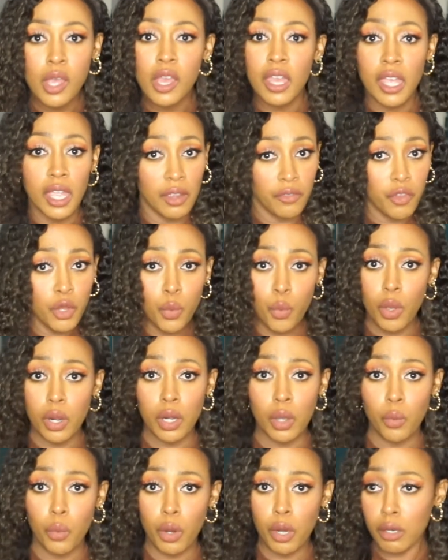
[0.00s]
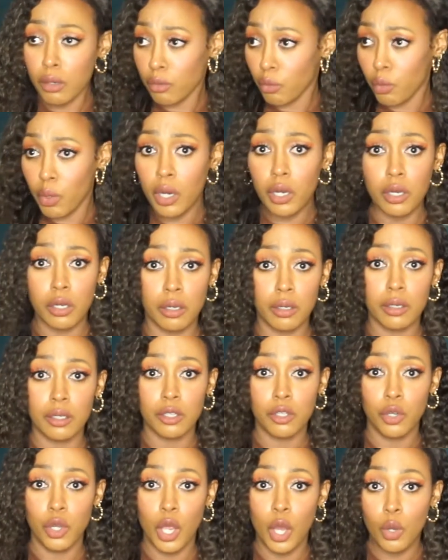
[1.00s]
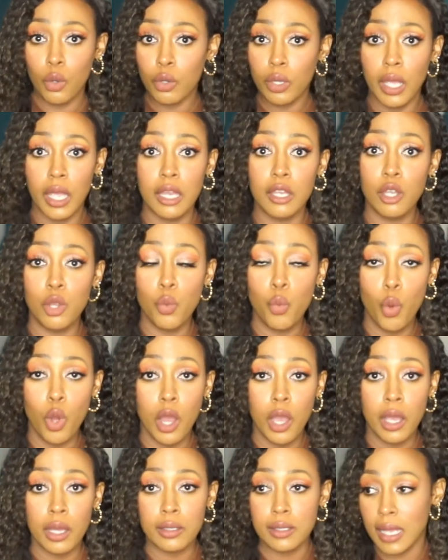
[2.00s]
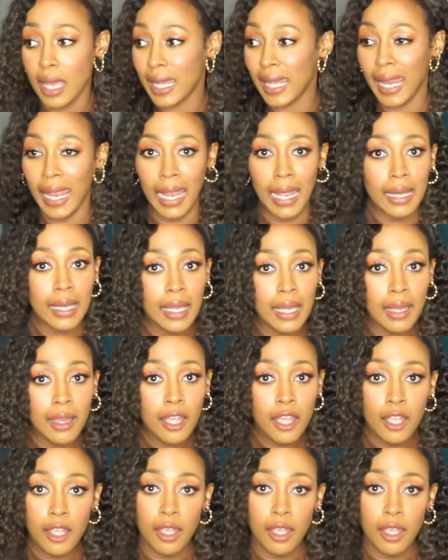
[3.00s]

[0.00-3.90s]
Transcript: If you want to work, you know, and you want a nanny,